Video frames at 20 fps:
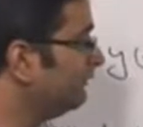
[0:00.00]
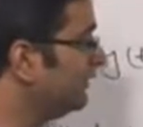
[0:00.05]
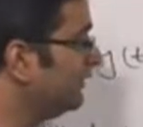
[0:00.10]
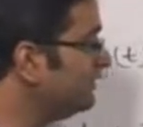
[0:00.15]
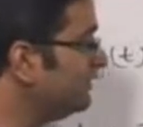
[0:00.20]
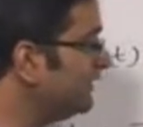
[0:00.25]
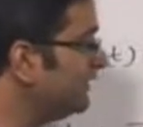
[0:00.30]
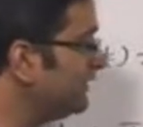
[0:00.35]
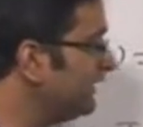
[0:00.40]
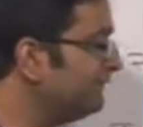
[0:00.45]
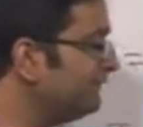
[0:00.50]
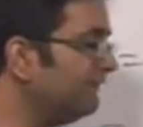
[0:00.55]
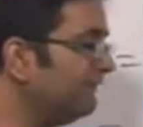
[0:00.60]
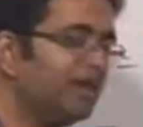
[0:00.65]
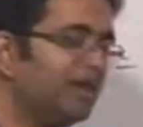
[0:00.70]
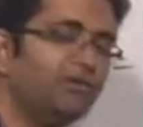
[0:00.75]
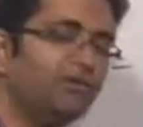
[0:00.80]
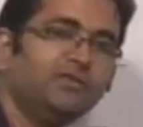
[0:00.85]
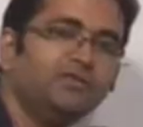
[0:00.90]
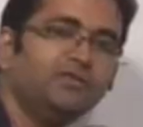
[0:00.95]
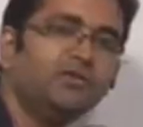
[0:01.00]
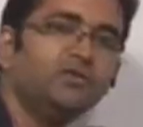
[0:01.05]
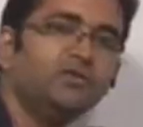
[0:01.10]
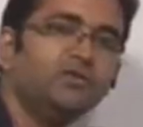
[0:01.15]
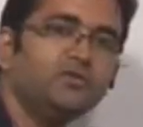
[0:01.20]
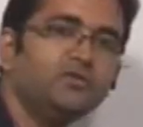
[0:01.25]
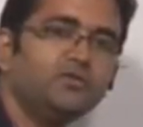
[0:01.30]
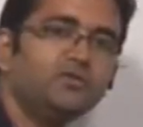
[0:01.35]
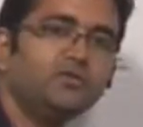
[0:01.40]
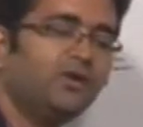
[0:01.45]
When the t value is
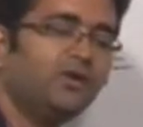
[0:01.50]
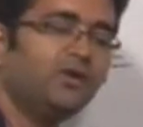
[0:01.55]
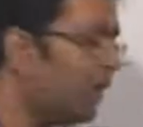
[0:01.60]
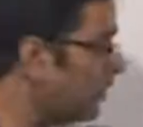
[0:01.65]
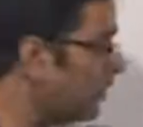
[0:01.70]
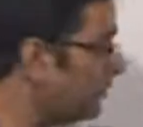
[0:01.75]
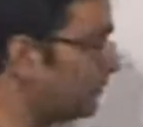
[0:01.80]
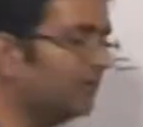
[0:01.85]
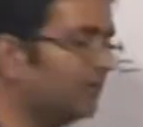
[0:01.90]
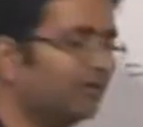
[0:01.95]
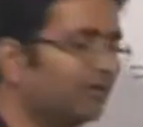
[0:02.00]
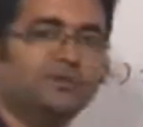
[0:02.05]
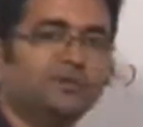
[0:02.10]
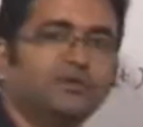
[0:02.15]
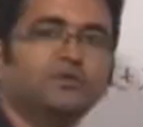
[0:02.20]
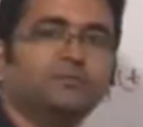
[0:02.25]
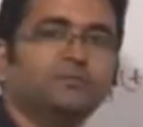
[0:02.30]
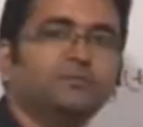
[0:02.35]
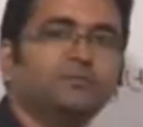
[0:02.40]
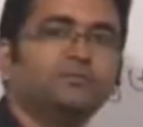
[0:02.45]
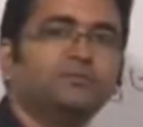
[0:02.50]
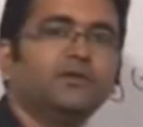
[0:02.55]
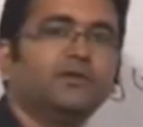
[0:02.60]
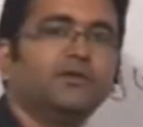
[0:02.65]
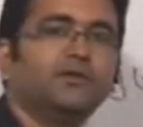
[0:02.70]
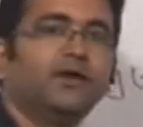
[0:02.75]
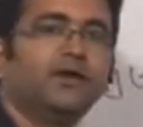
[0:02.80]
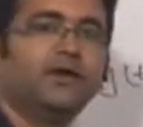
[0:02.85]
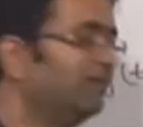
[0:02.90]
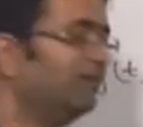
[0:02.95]
0, output is 0.
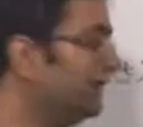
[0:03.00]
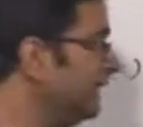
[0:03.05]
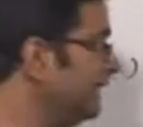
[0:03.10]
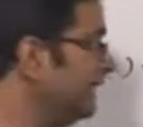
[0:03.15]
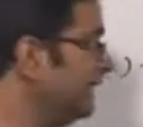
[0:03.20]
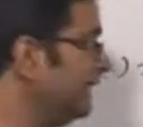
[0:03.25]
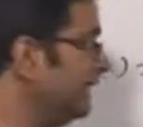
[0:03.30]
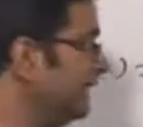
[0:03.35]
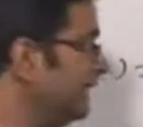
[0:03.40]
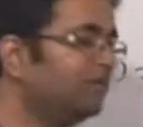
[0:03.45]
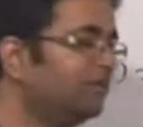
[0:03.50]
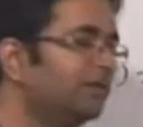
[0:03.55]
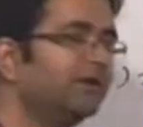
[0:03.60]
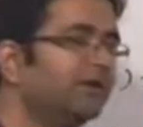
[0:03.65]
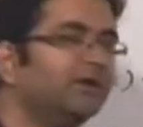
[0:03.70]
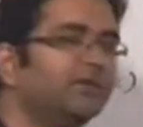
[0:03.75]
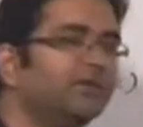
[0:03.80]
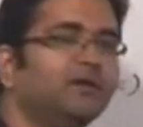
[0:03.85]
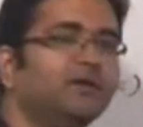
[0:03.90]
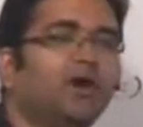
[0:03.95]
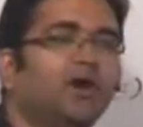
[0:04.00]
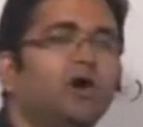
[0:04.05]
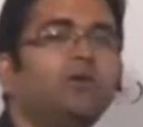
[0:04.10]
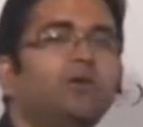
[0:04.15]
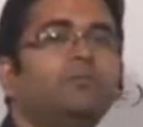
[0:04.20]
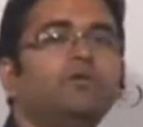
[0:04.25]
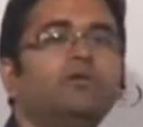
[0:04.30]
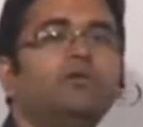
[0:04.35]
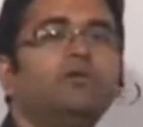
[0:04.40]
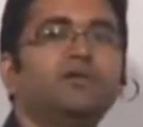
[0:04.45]
As the t value is increasing,
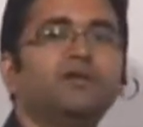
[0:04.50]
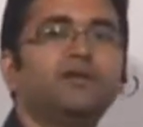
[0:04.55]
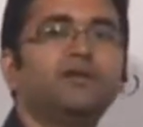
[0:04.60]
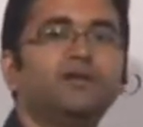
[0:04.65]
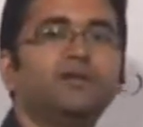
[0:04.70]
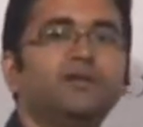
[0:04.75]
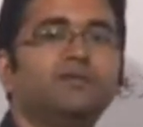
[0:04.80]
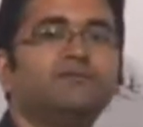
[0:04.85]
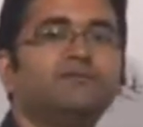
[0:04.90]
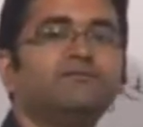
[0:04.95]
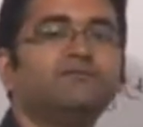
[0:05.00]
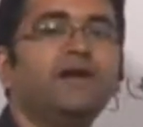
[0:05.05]
output is increasing.